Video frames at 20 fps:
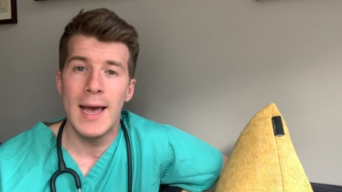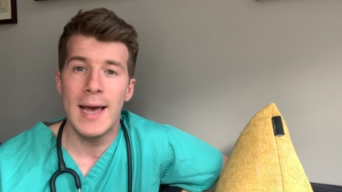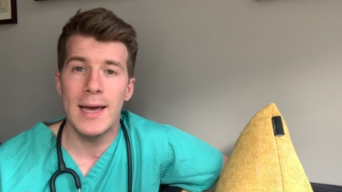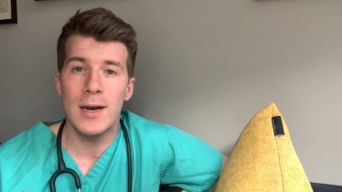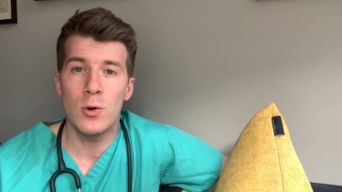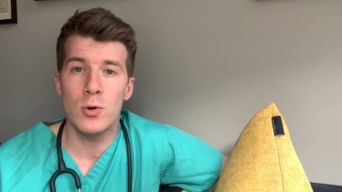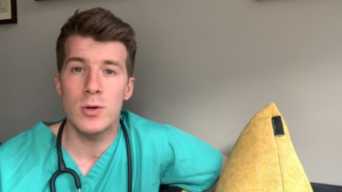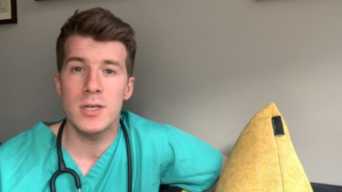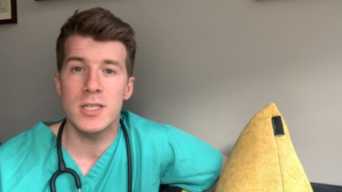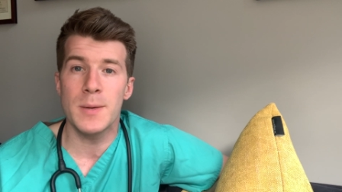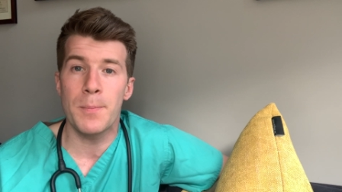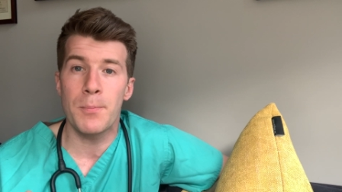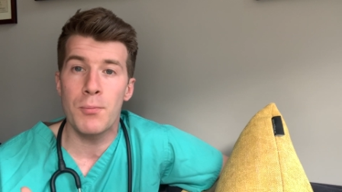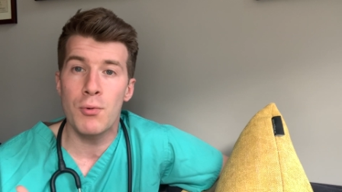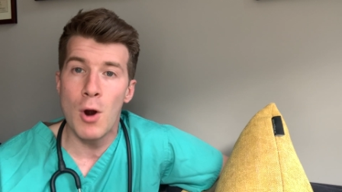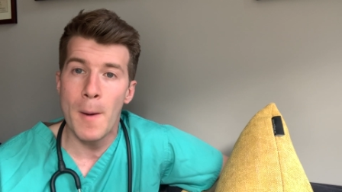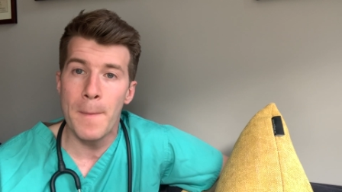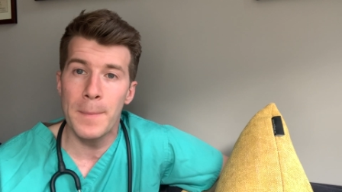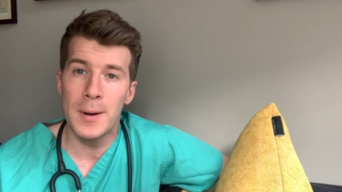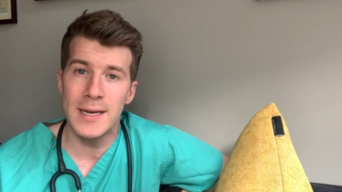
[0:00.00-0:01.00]
in order to
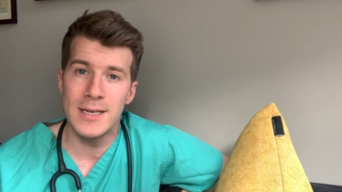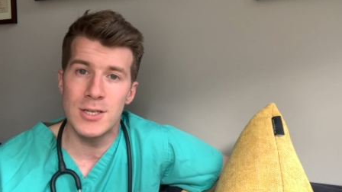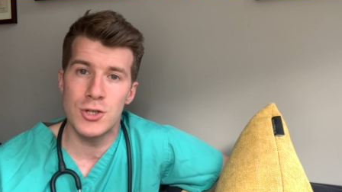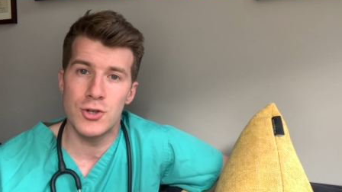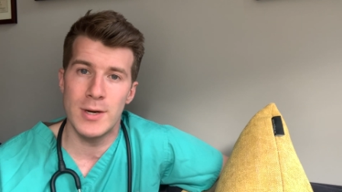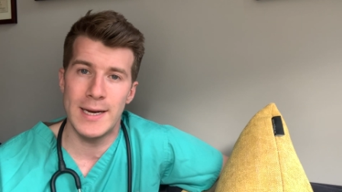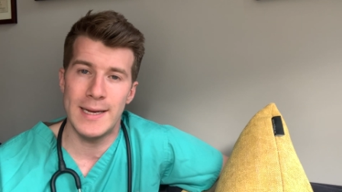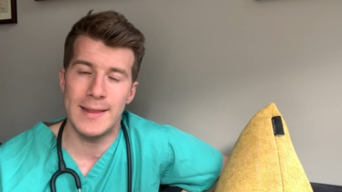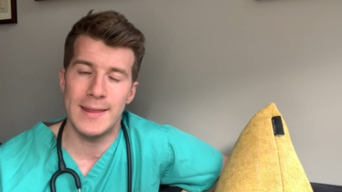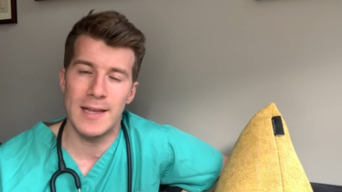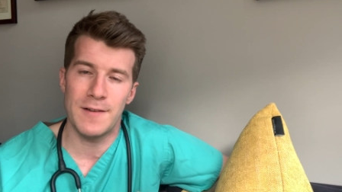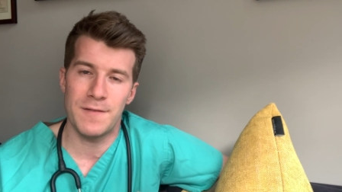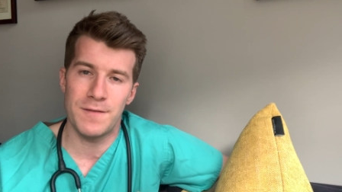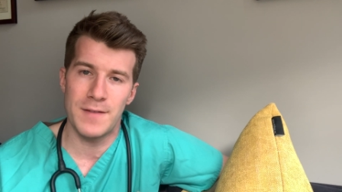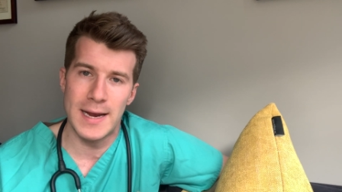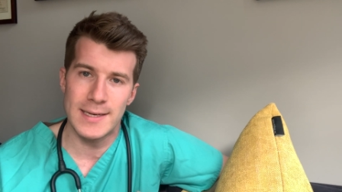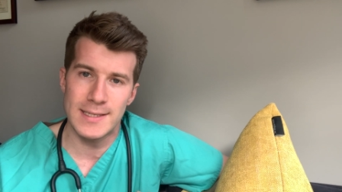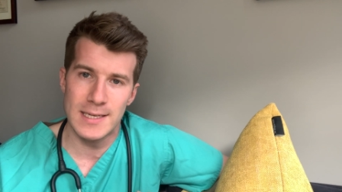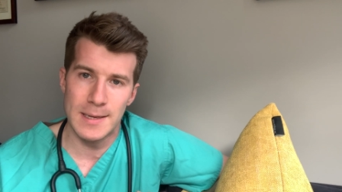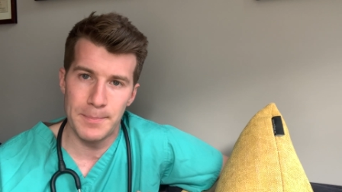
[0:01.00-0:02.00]
properly treat the
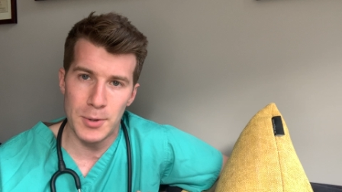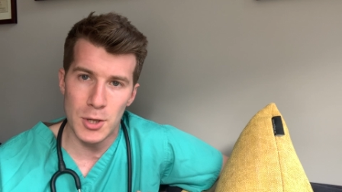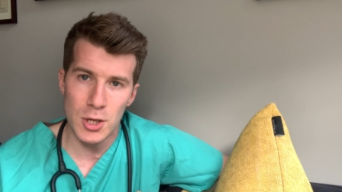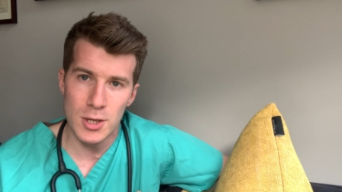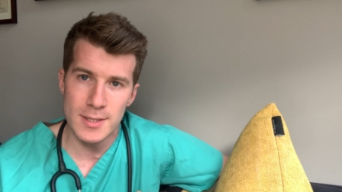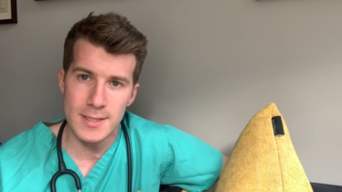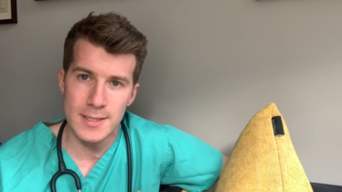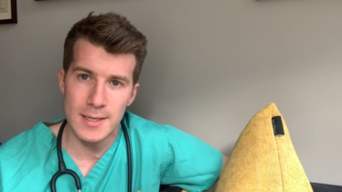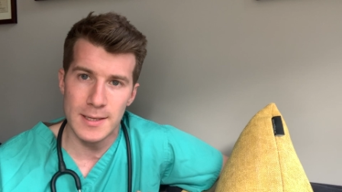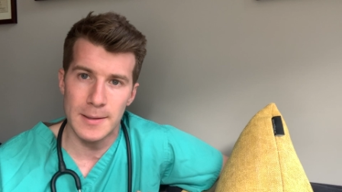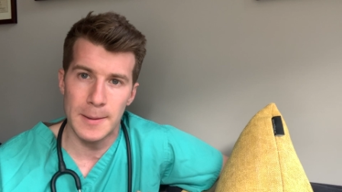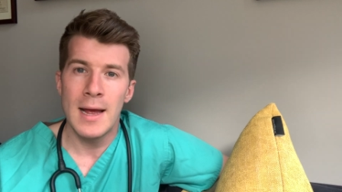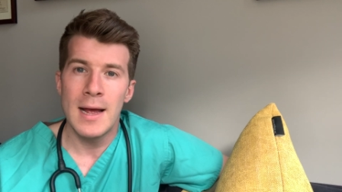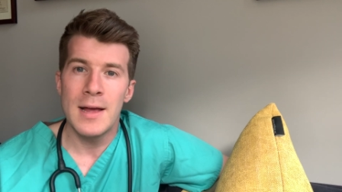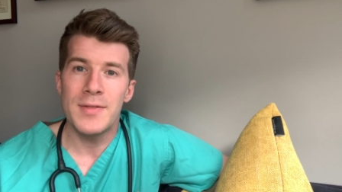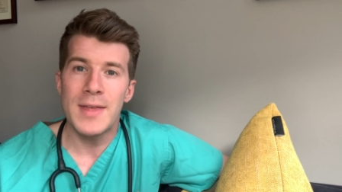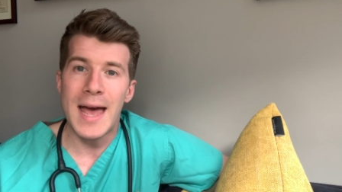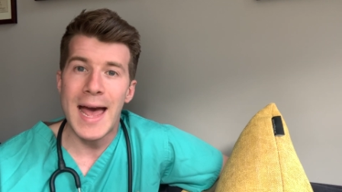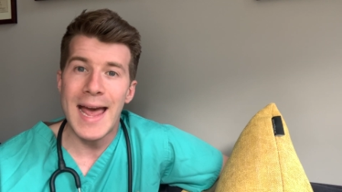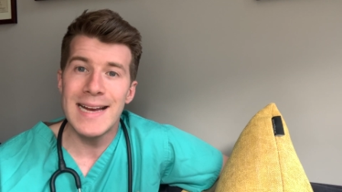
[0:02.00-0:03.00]
affected person.
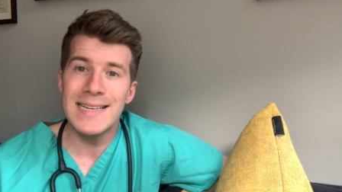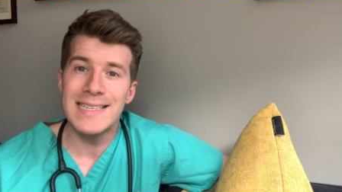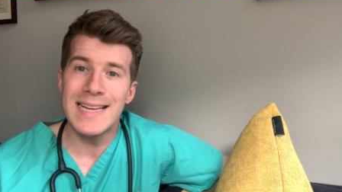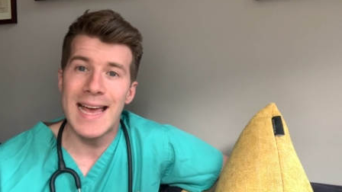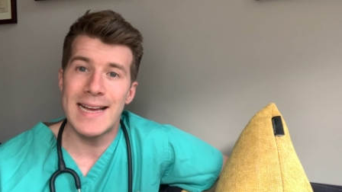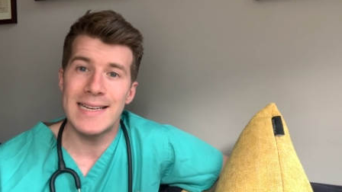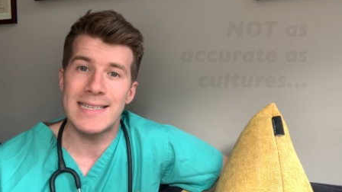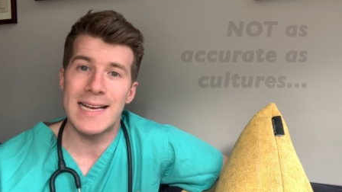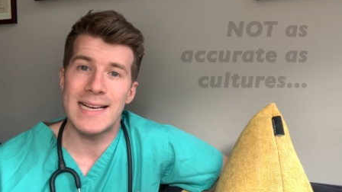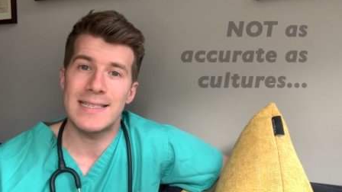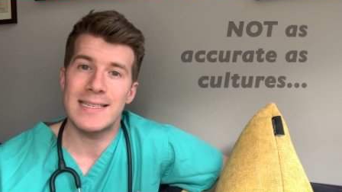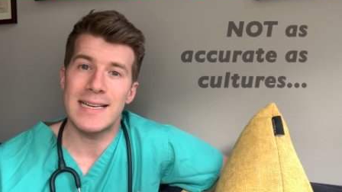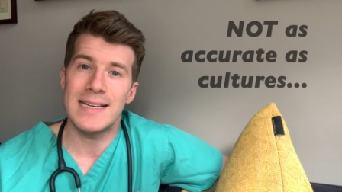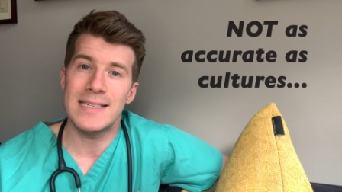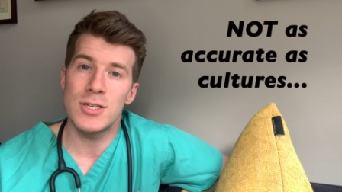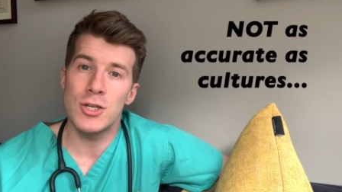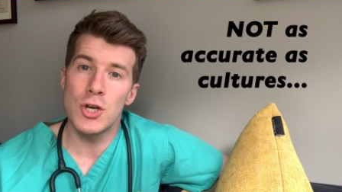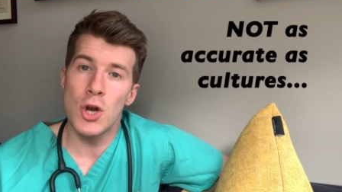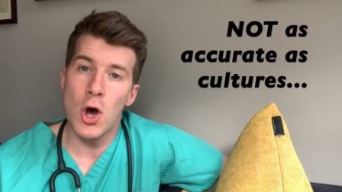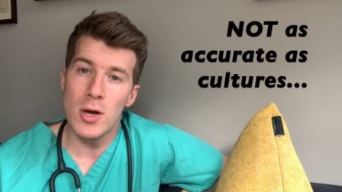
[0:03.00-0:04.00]
The ADA test
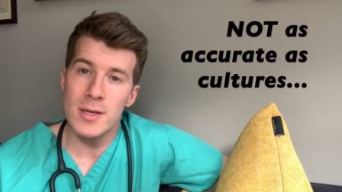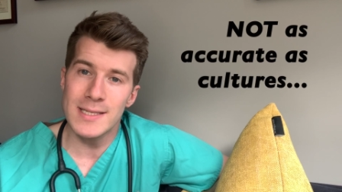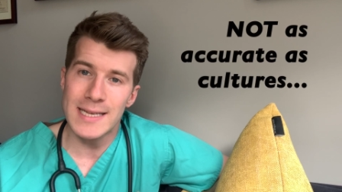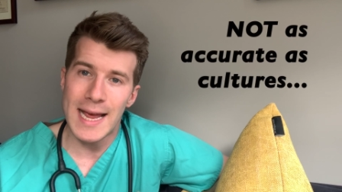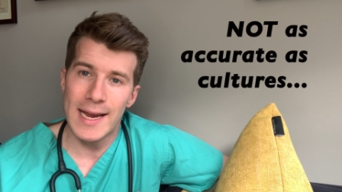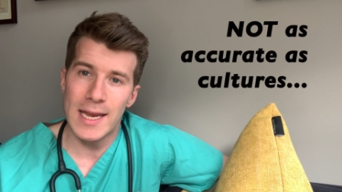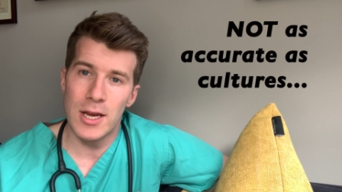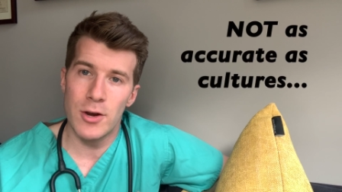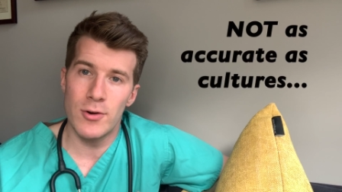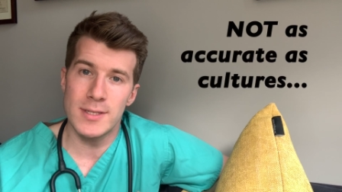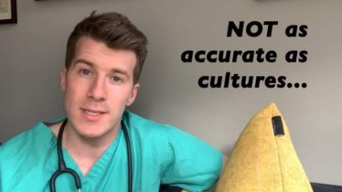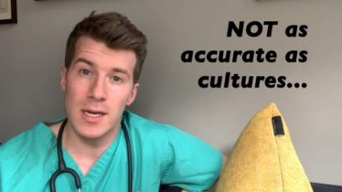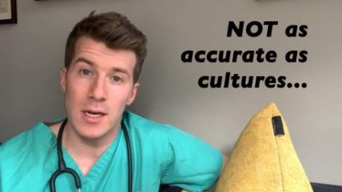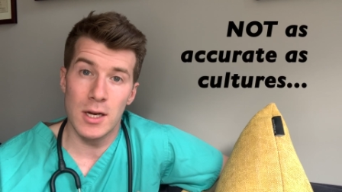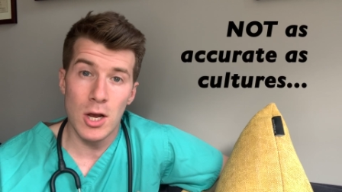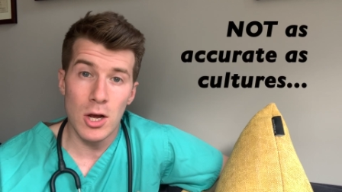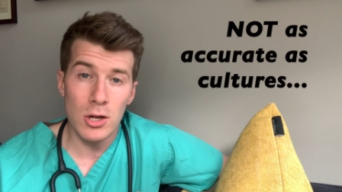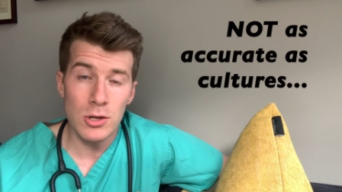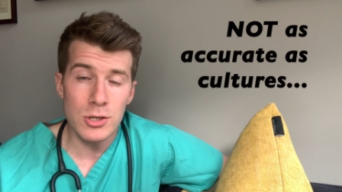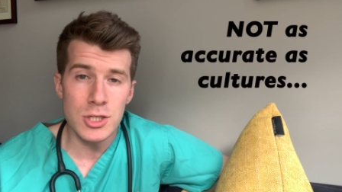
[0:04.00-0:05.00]
is not as accurate as a
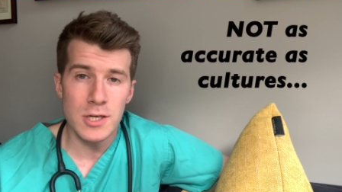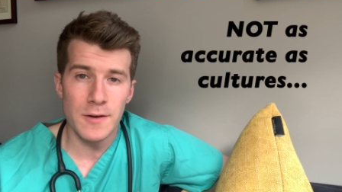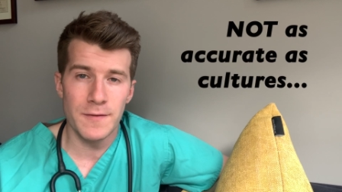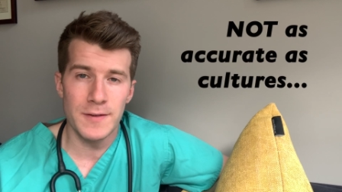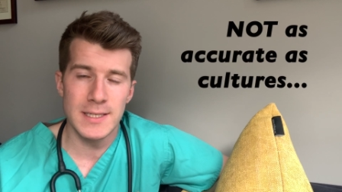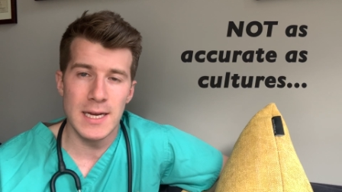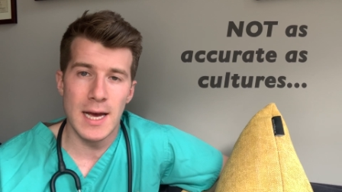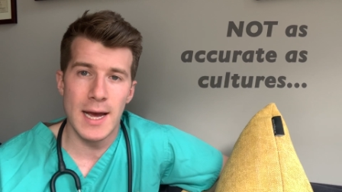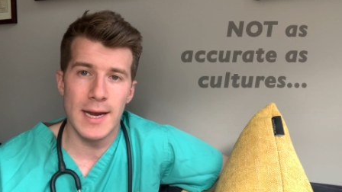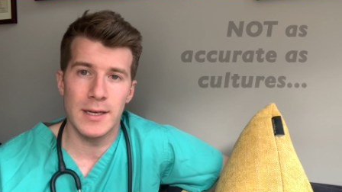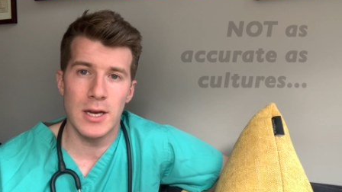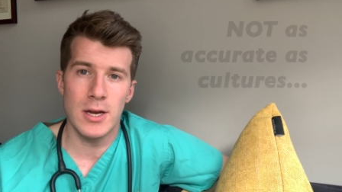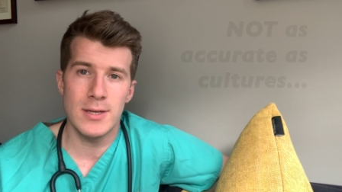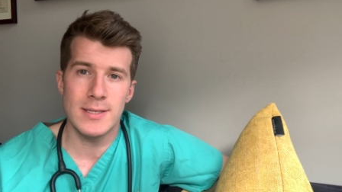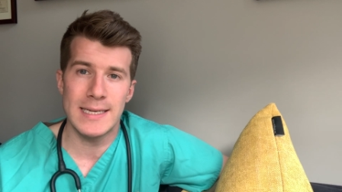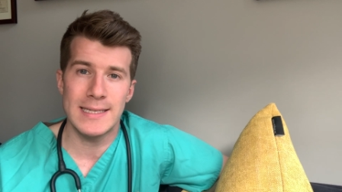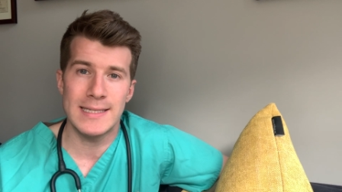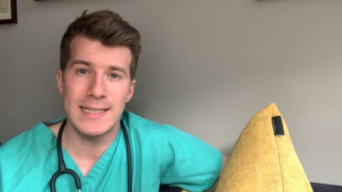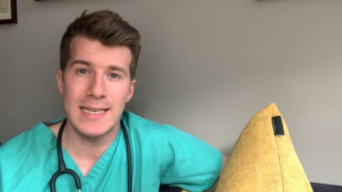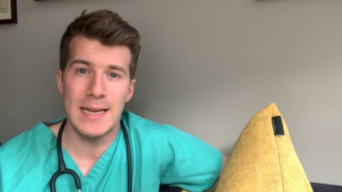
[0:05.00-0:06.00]
culture for
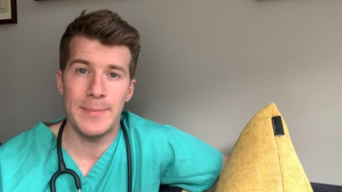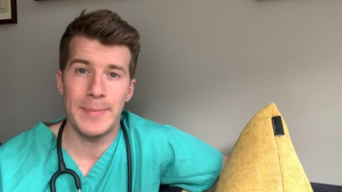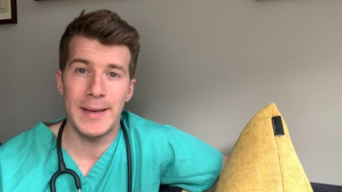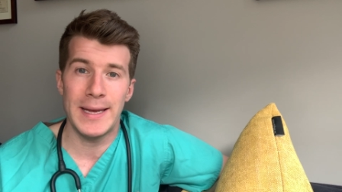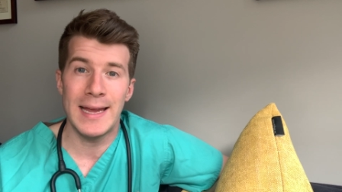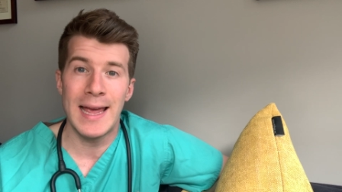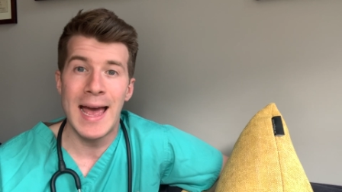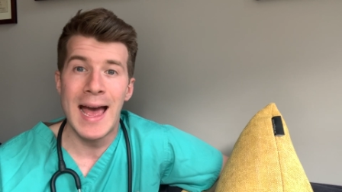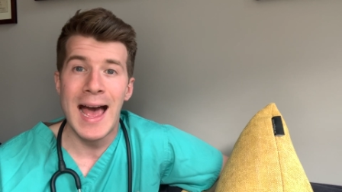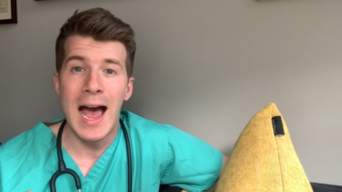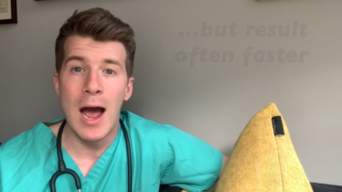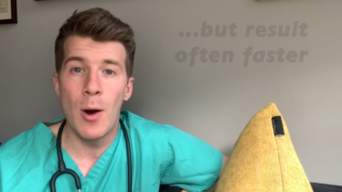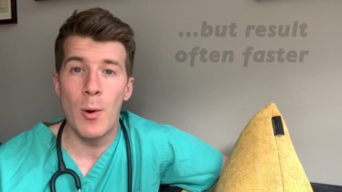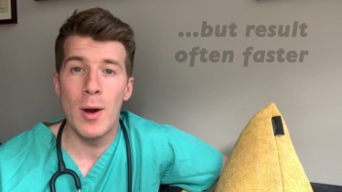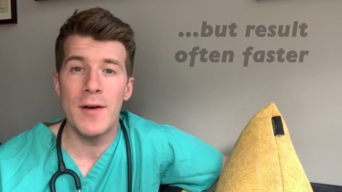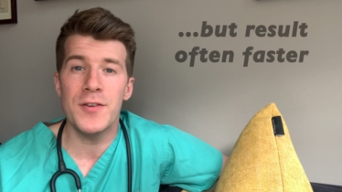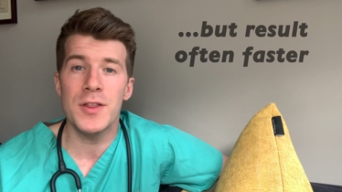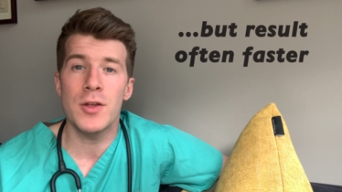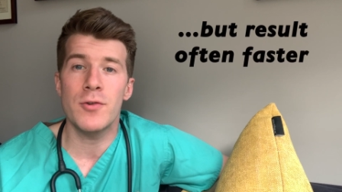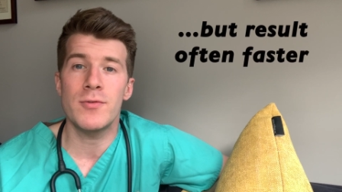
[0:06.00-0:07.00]
diagnosing TB,
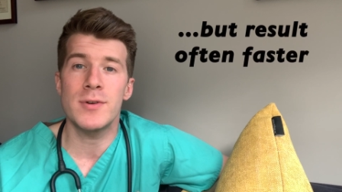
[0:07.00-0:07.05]
however, the